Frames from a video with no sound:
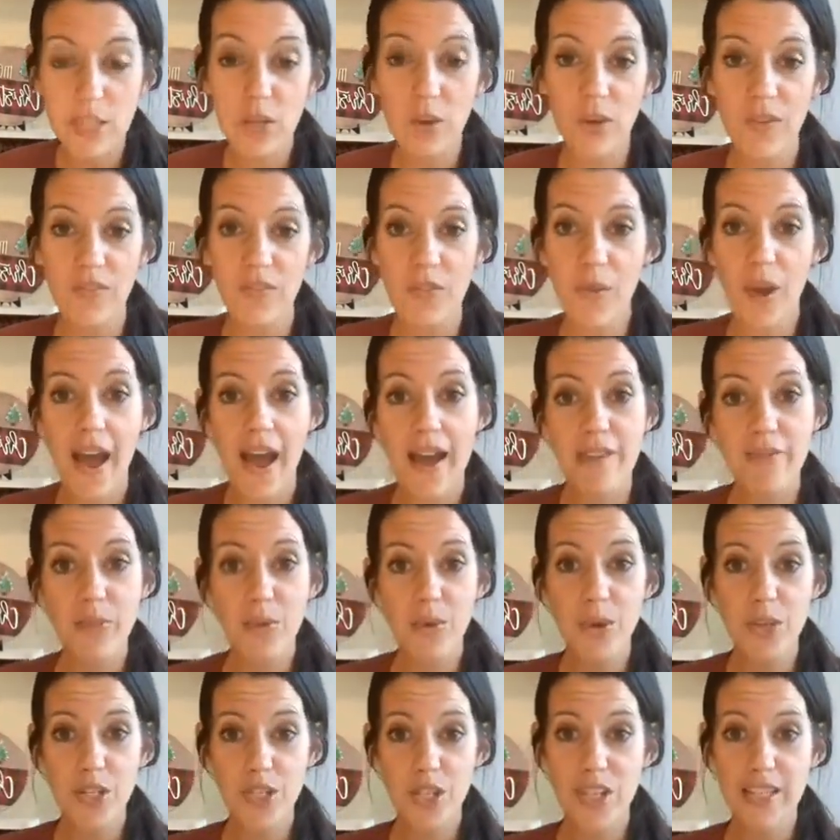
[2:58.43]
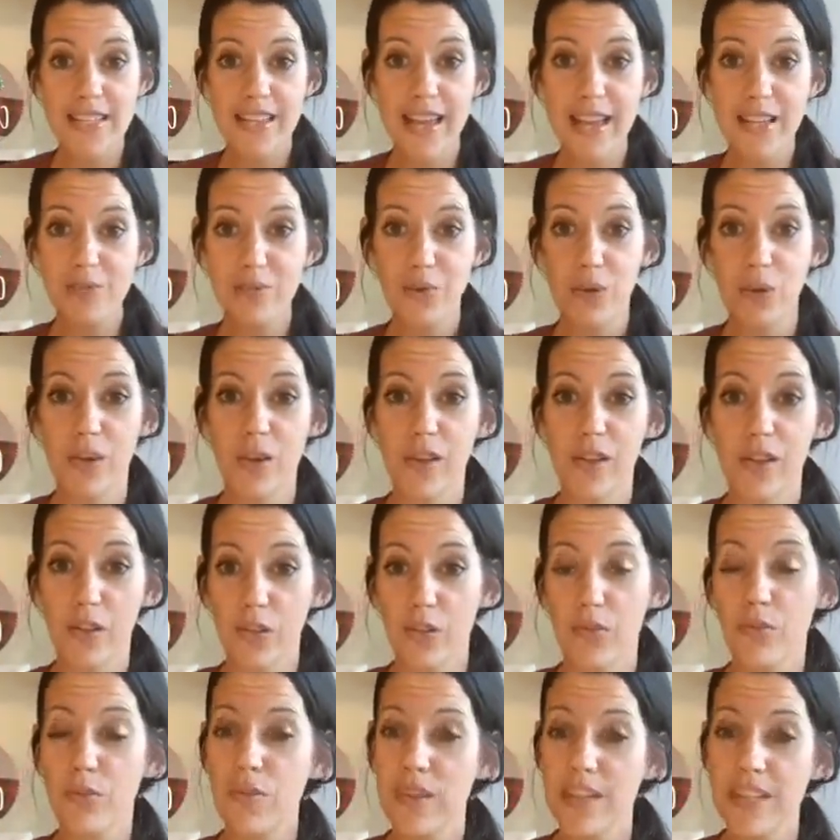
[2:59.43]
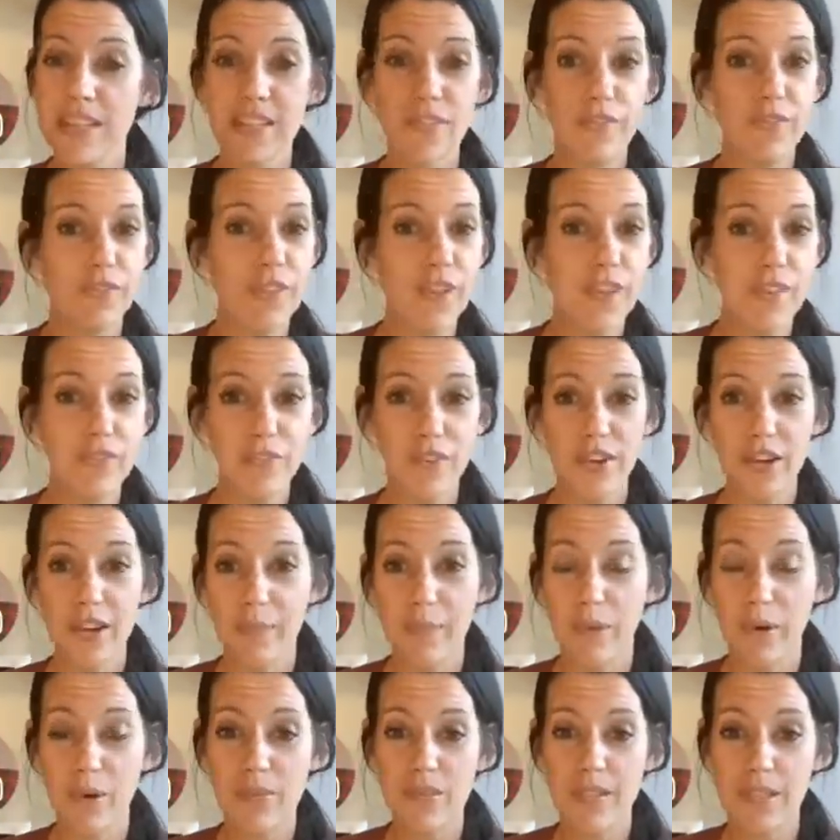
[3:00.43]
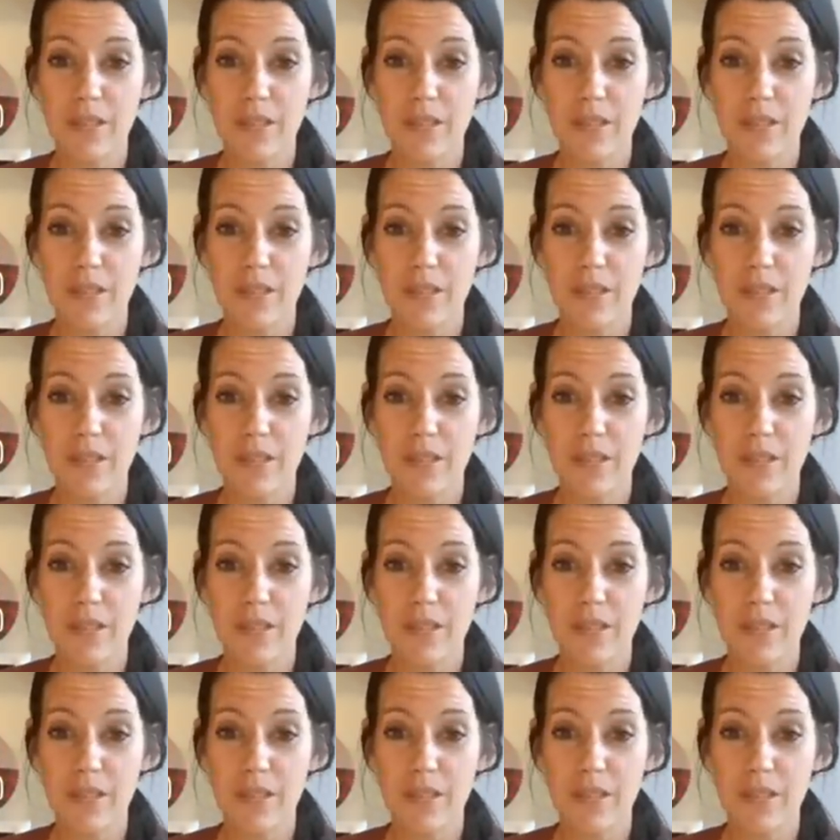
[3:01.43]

So if you have questions as we're going through this, feel free to